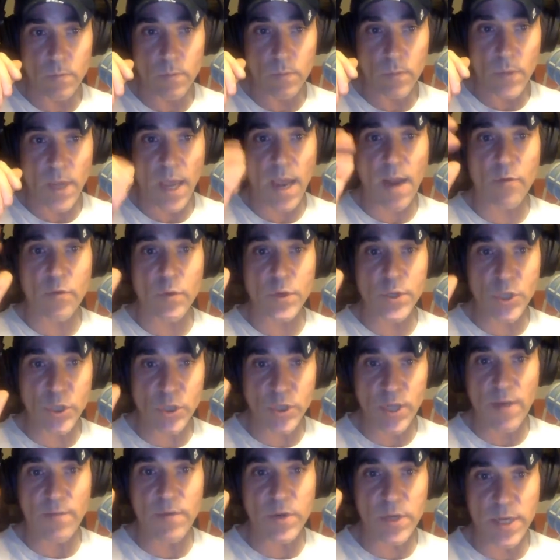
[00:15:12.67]
every
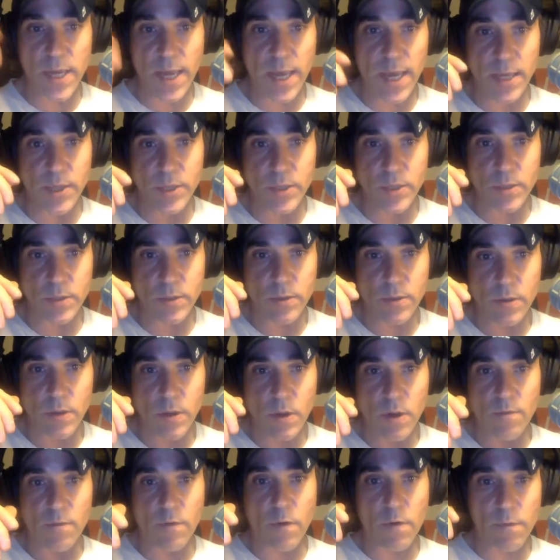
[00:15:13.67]
seven days
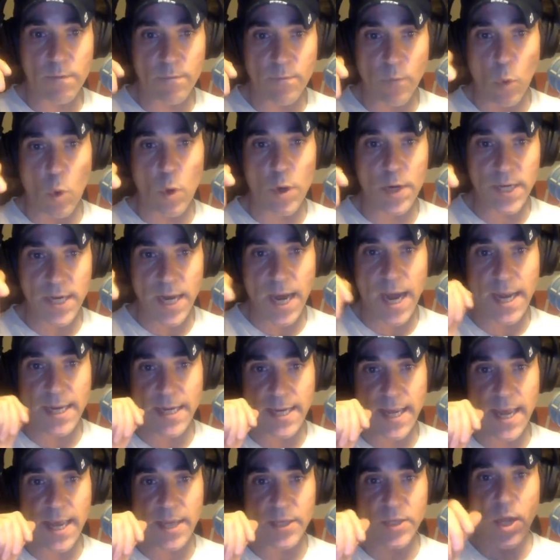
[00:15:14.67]
for 49
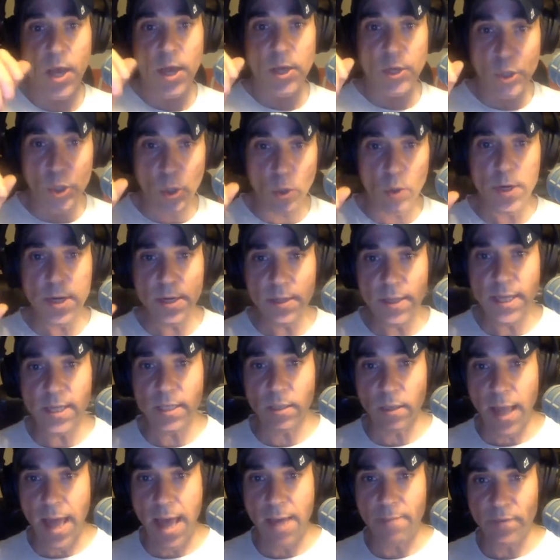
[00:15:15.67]
days. During these
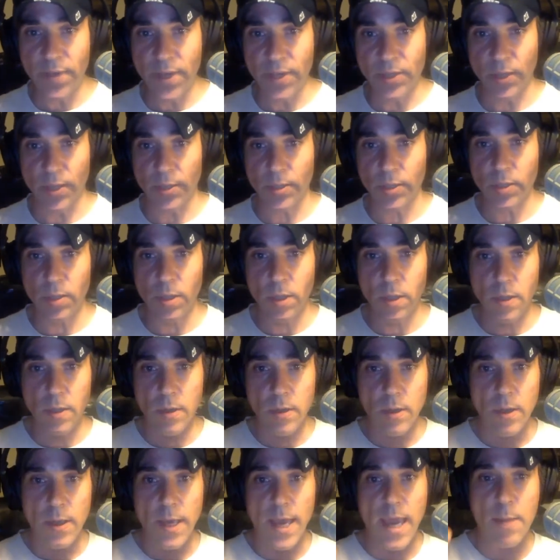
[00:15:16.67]
lab visits,
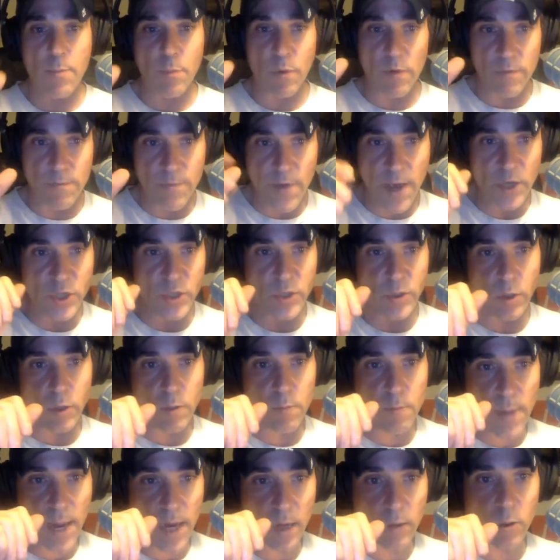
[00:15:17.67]
a professional
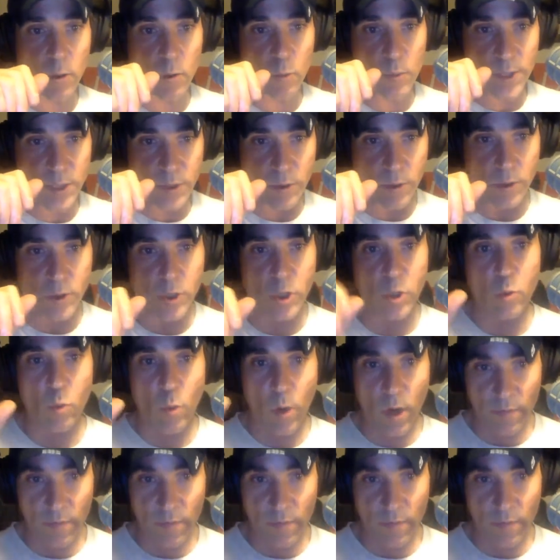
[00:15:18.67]
medical researcher, one of